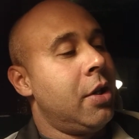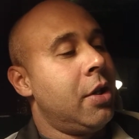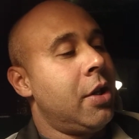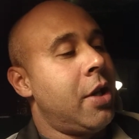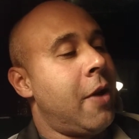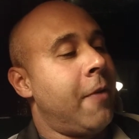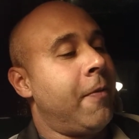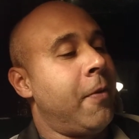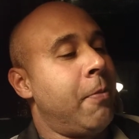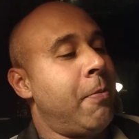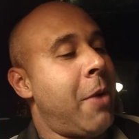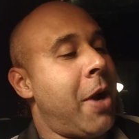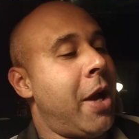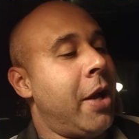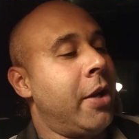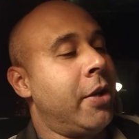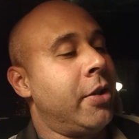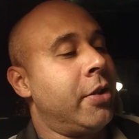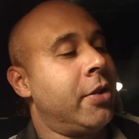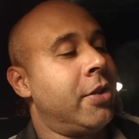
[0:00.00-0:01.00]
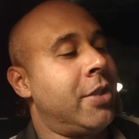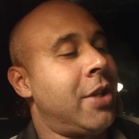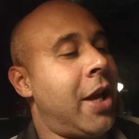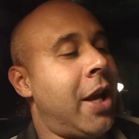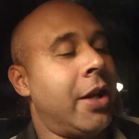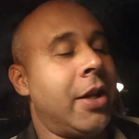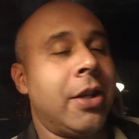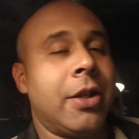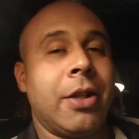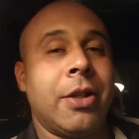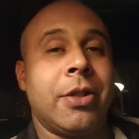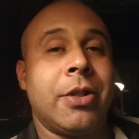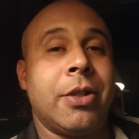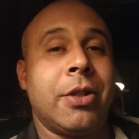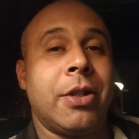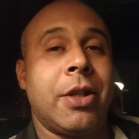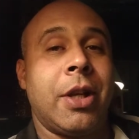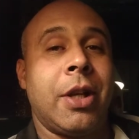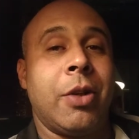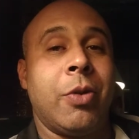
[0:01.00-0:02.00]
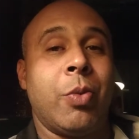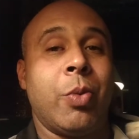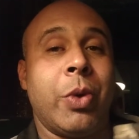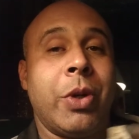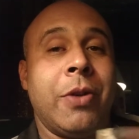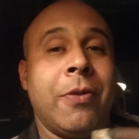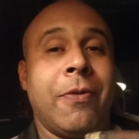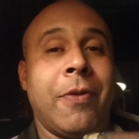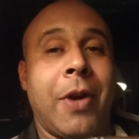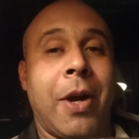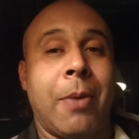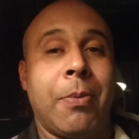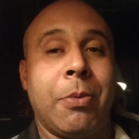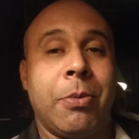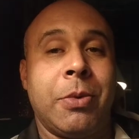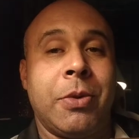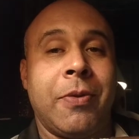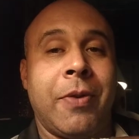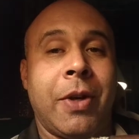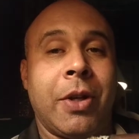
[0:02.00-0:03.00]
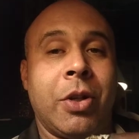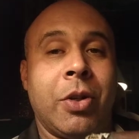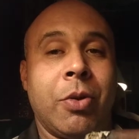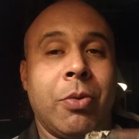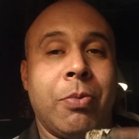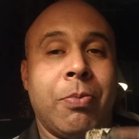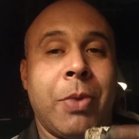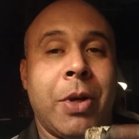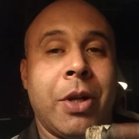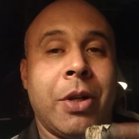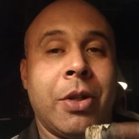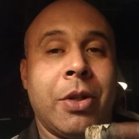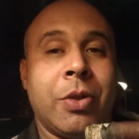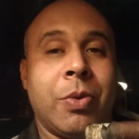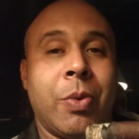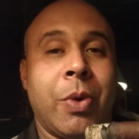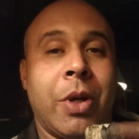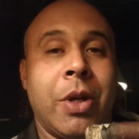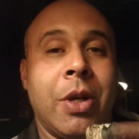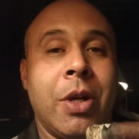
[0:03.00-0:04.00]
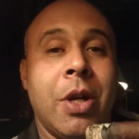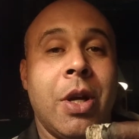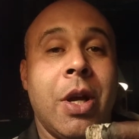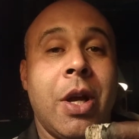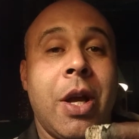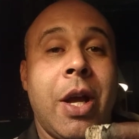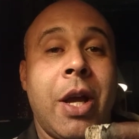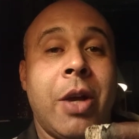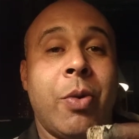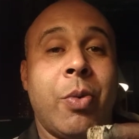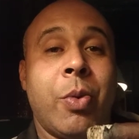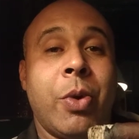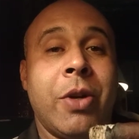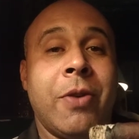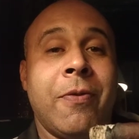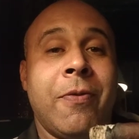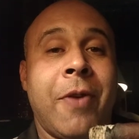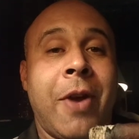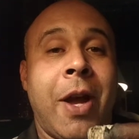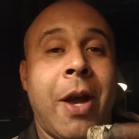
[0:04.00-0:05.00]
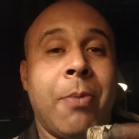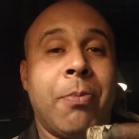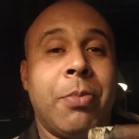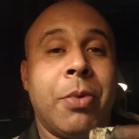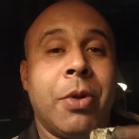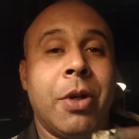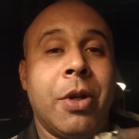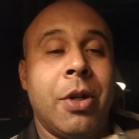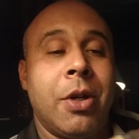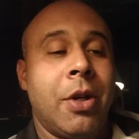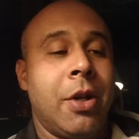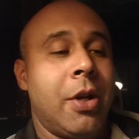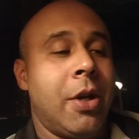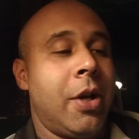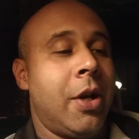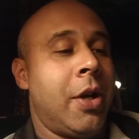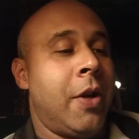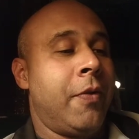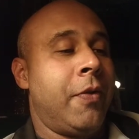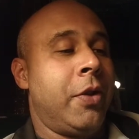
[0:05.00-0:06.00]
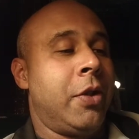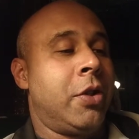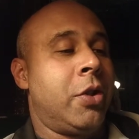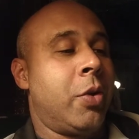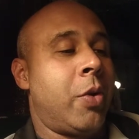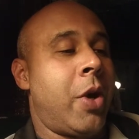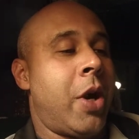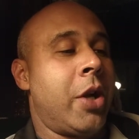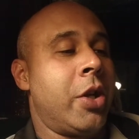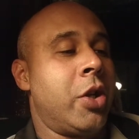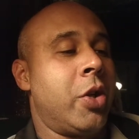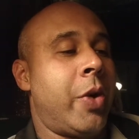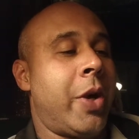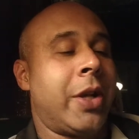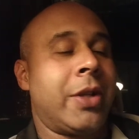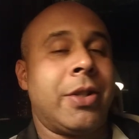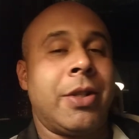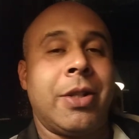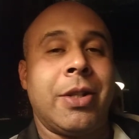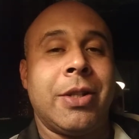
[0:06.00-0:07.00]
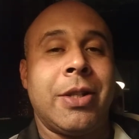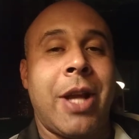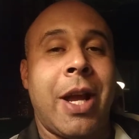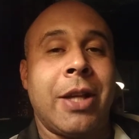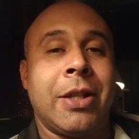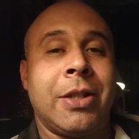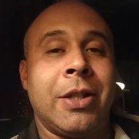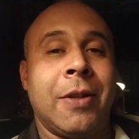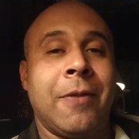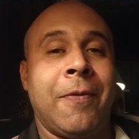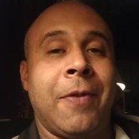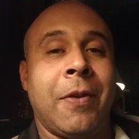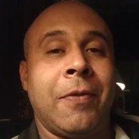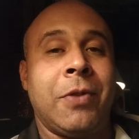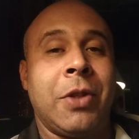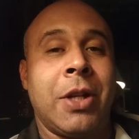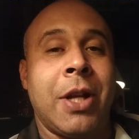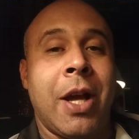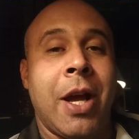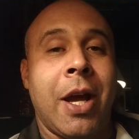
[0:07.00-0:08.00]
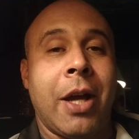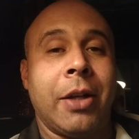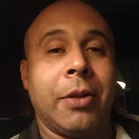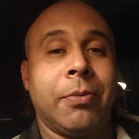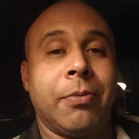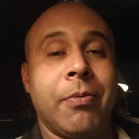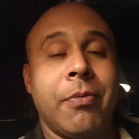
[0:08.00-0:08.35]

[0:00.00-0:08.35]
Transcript: Now, from my understanding, this is a revamp. Let me see if I can do it better this way. A revamp of the Toraño Exodus 1959.